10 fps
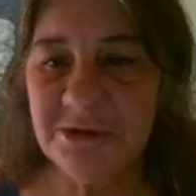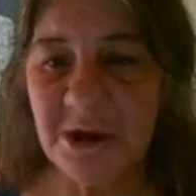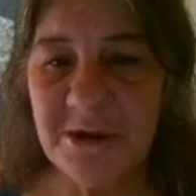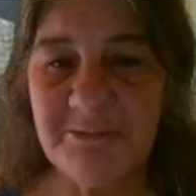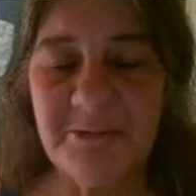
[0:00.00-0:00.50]

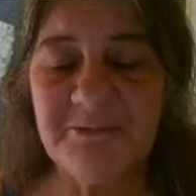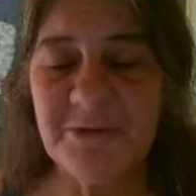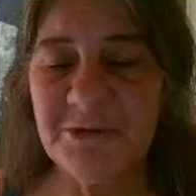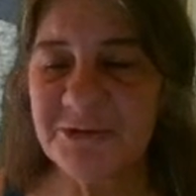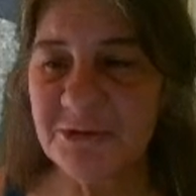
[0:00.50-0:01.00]
type of
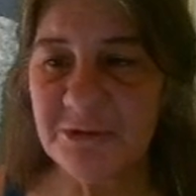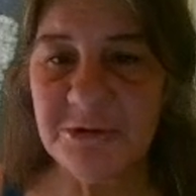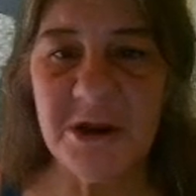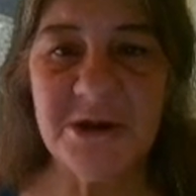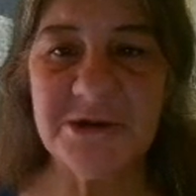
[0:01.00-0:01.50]

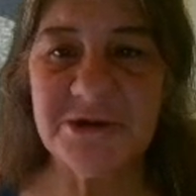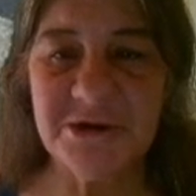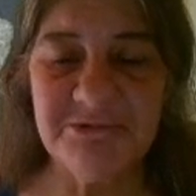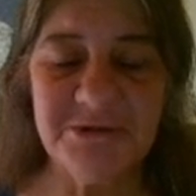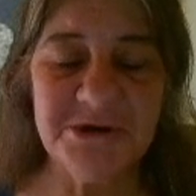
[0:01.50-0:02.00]
physical
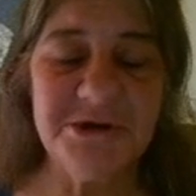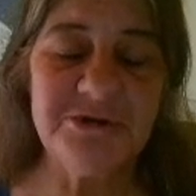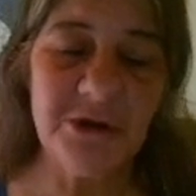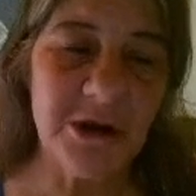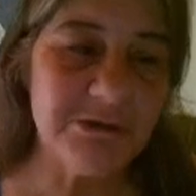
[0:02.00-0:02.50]
activity,
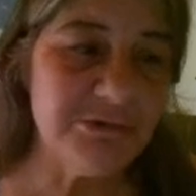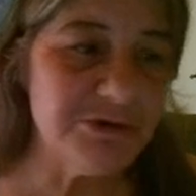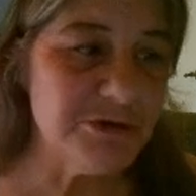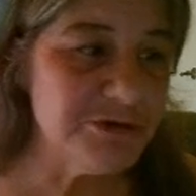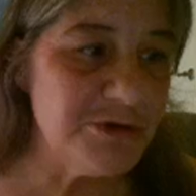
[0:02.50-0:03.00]
talk
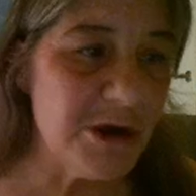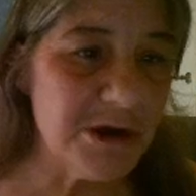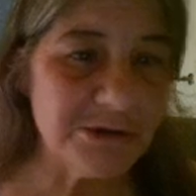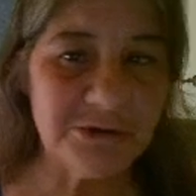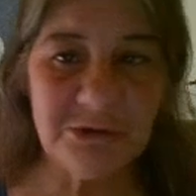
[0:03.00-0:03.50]
with your
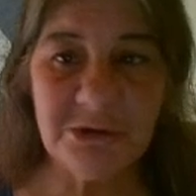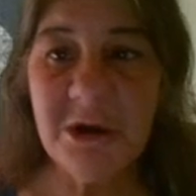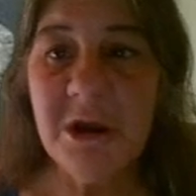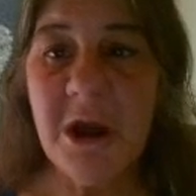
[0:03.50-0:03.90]
doctor